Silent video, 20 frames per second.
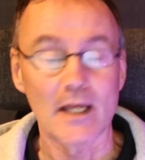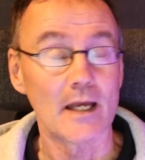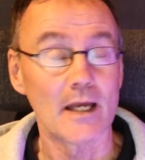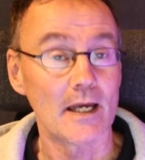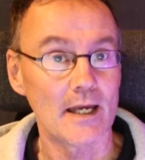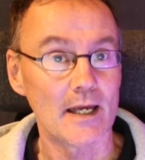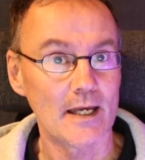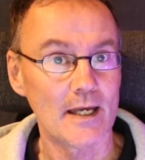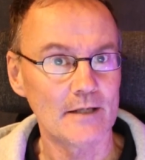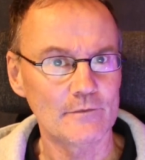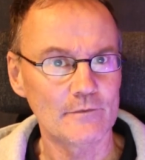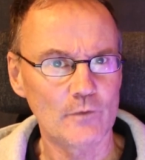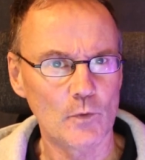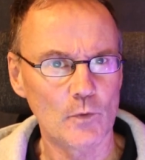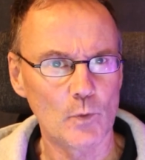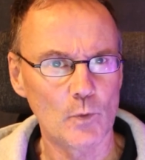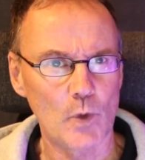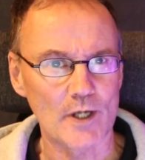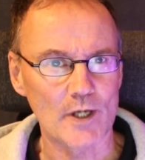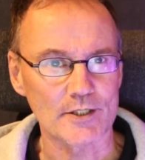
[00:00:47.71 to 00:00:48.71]
And for
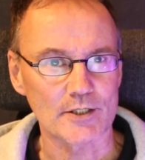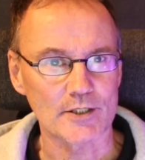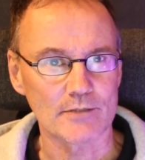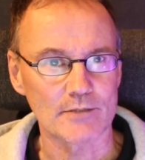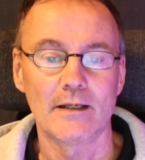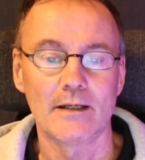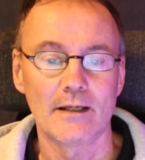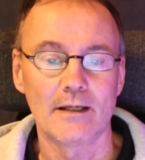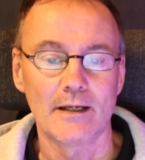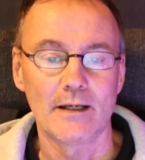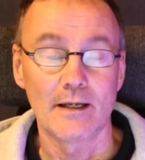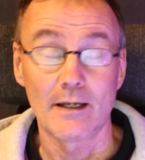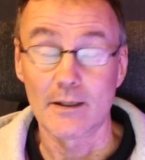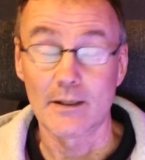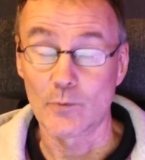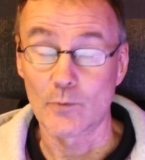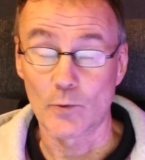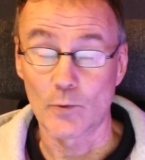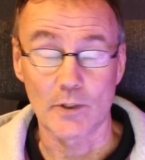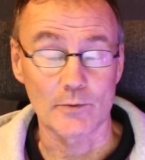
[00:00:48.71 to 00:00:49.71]
what? And
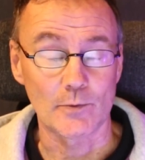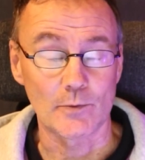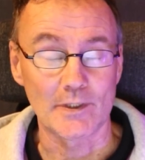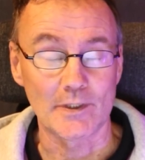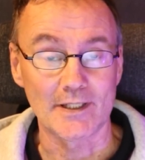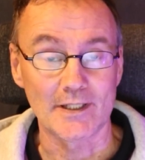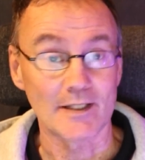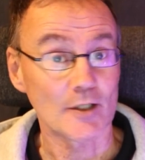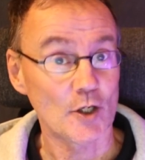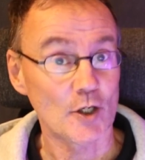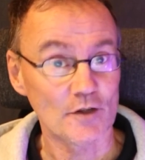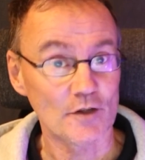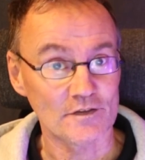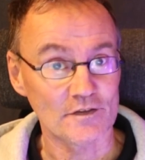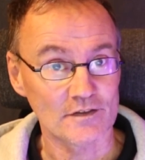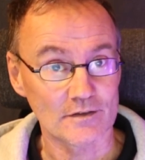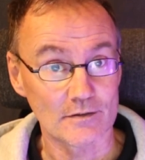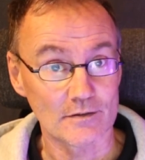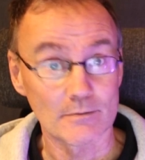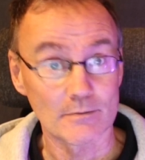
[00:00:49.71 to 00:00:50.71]
what will the cost
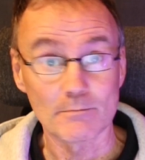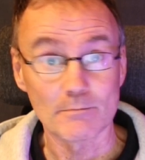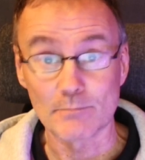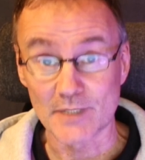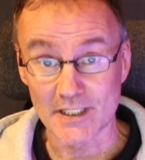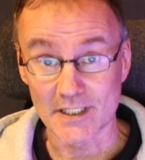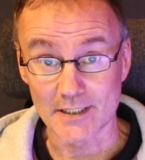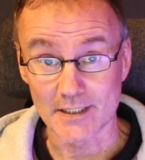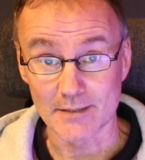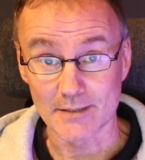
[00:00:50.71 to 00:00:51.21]
be?